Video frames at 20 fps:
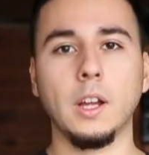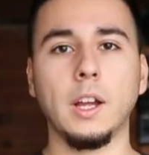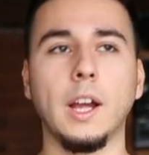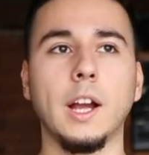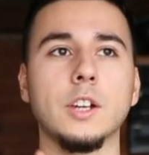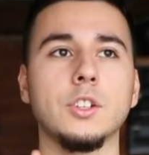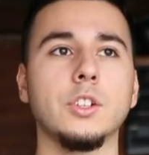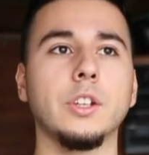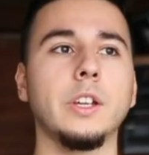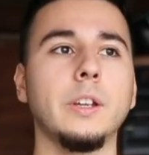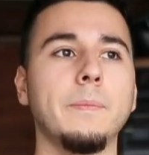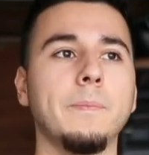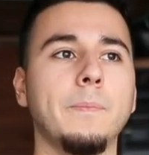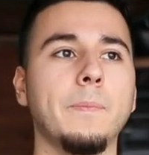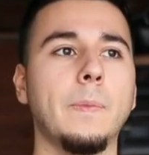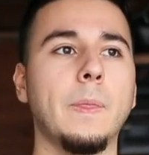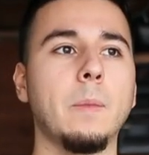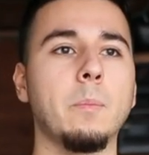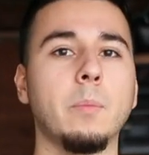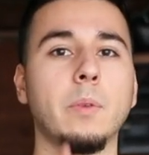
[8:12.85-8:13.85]
Actually,
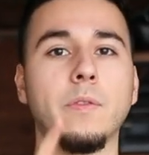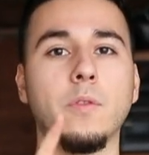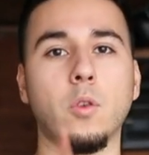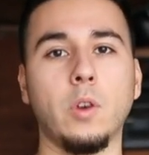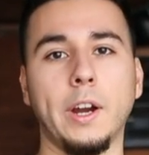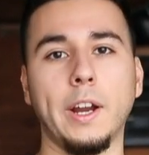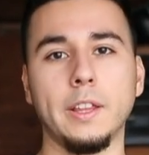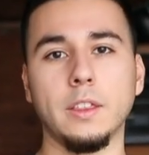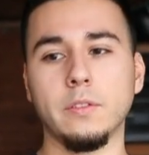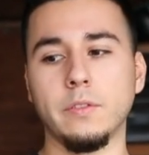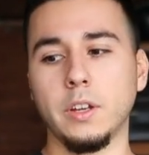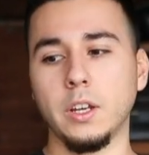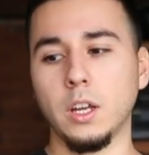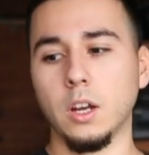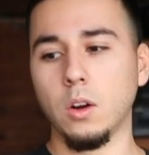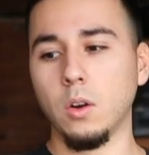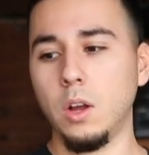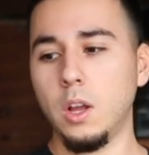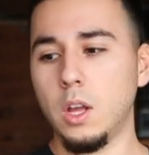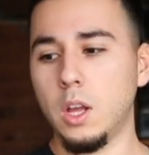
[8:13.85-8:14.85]
before I end the
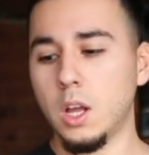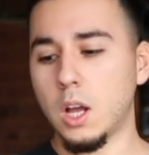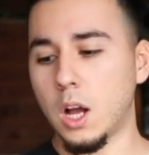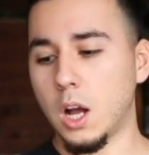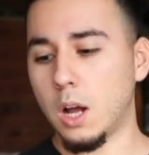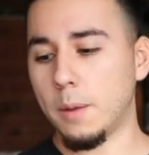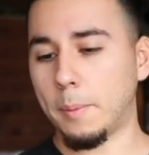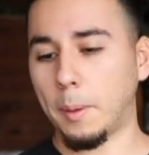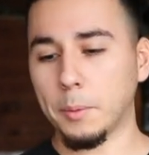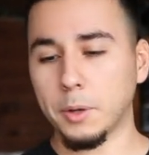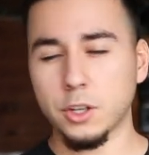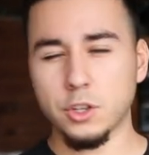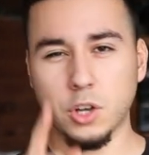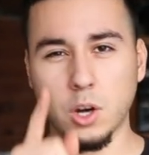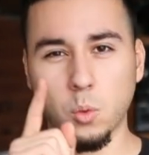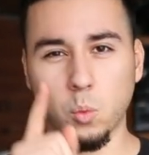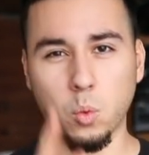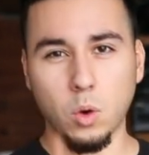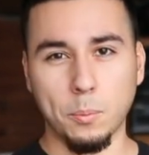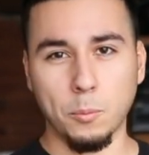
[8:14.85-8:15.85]
video, I'm going to
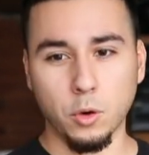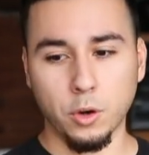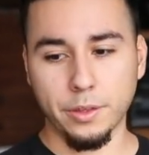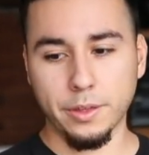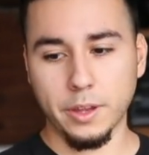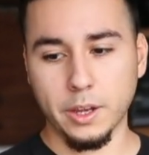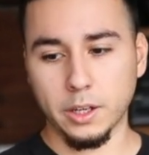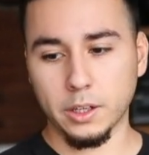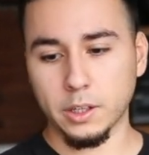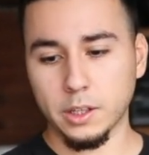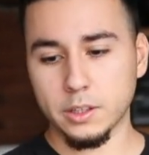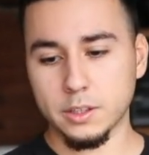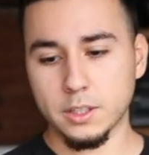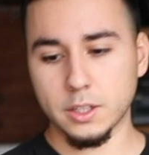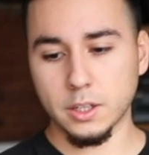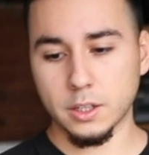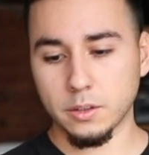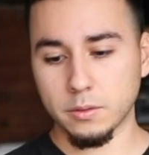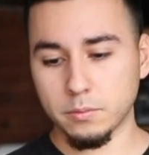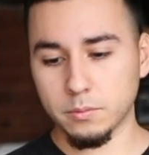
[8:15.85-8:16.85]
try one more thing
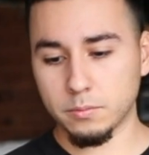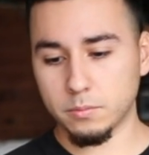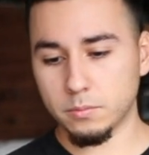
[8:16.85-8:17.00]
to